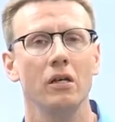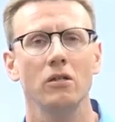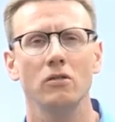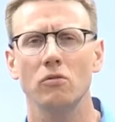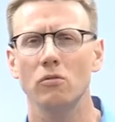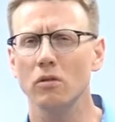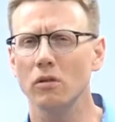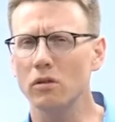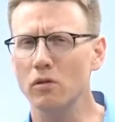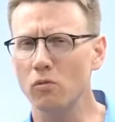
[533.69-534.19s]

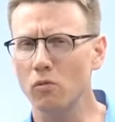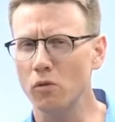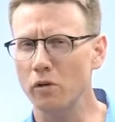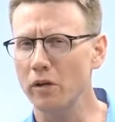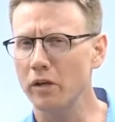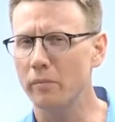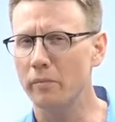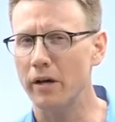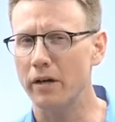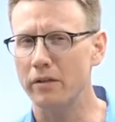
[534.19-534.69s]
So we're a little
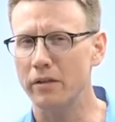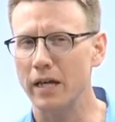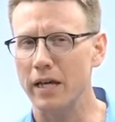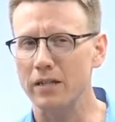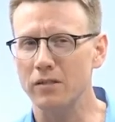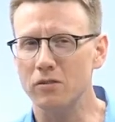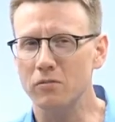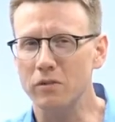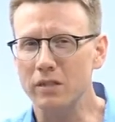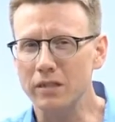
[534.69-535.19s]
worried about
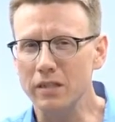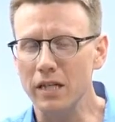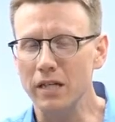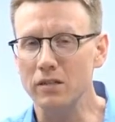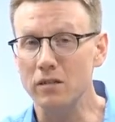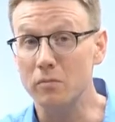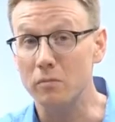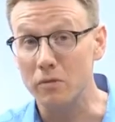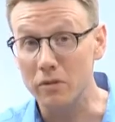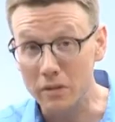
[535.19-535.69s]
that, so we
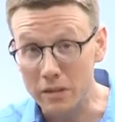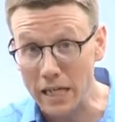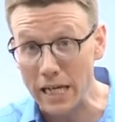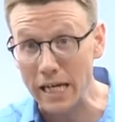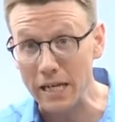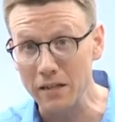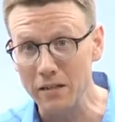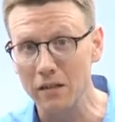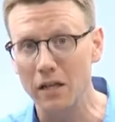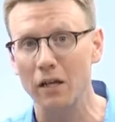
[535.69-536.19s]
tend to pretend